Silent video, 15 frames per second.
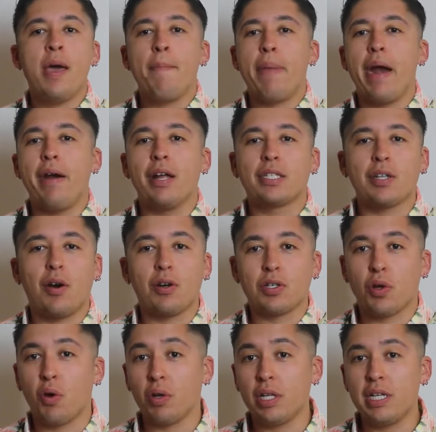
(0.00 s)
Parrots are
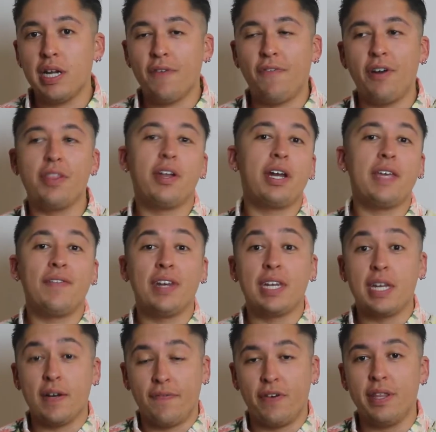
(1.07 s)
totally different. They're even
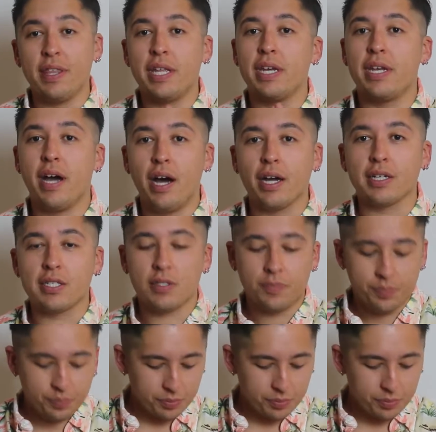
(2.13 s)
different than dogs.